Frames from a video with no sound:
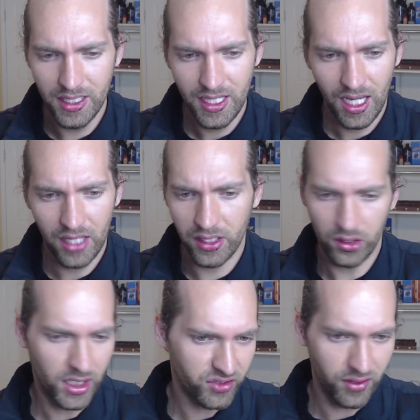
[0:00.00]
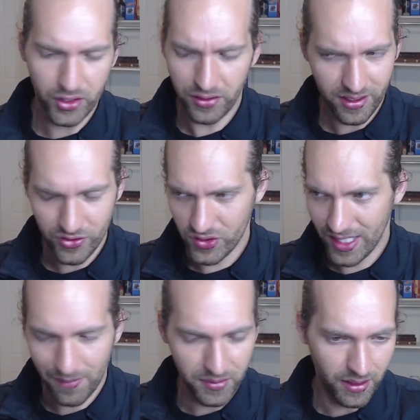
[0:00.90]
and then lots of other things just
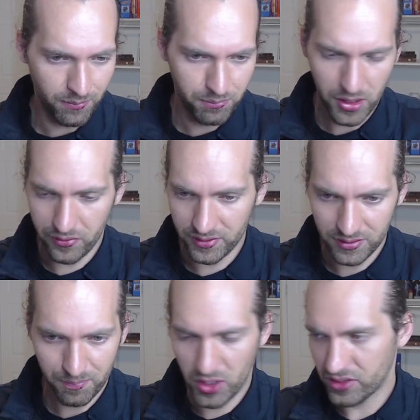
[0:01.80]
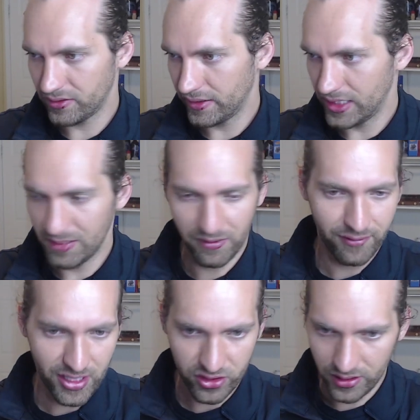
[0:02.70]
happening personally,
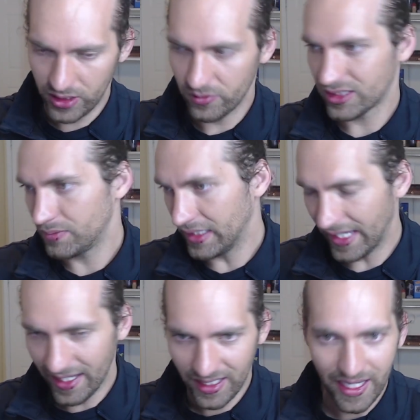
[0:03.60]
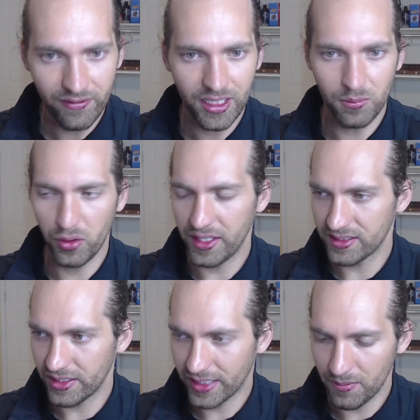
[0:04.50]
professionally with Speak AI. I have a couple of
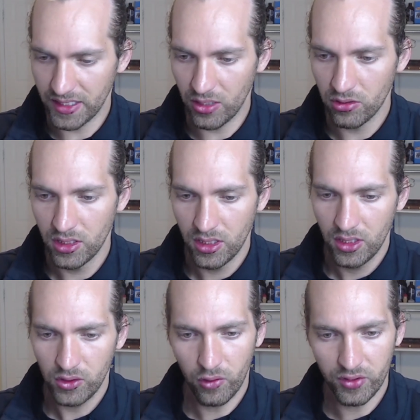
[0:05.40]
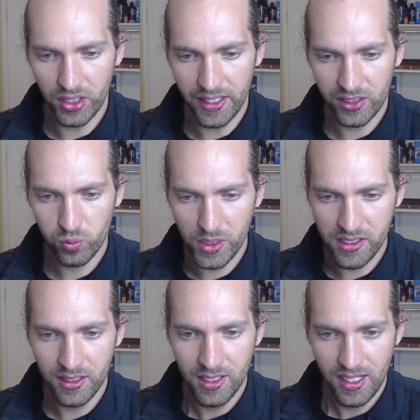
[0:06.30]
things that are coming out over the next
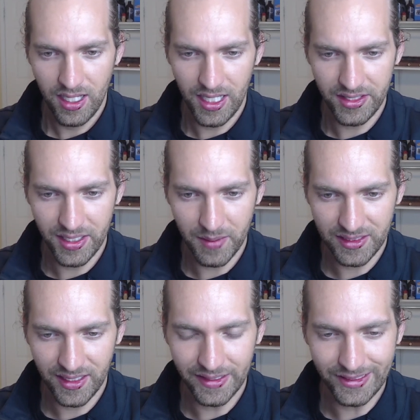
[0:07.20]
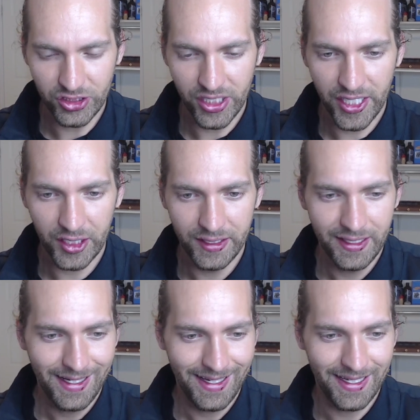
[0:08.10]
week that I'm excited to share.
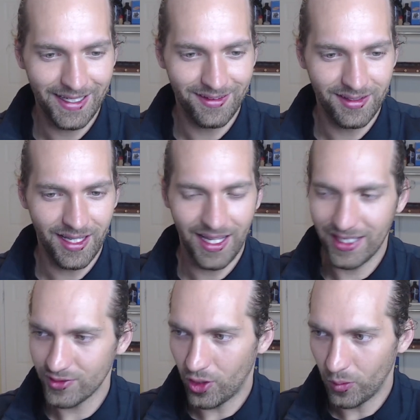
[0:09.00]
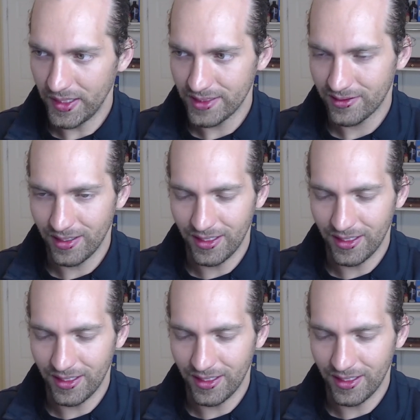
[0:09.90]
And as always,